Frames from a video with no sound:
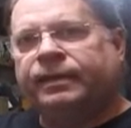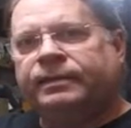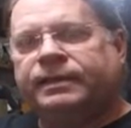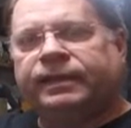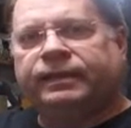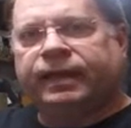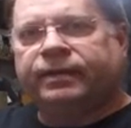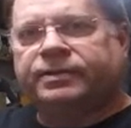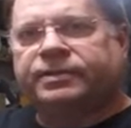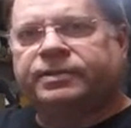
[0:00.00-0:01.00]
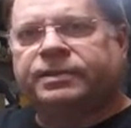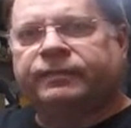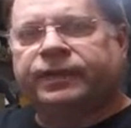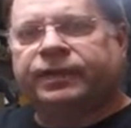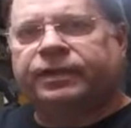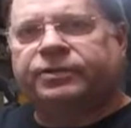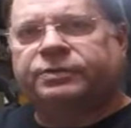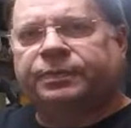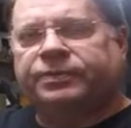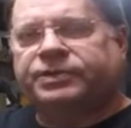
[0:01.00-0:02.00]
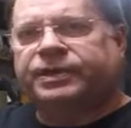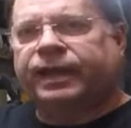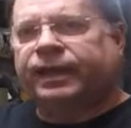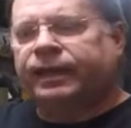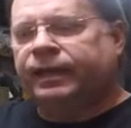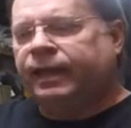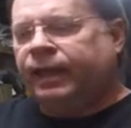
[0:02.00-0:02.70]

0.010 of an inch per side,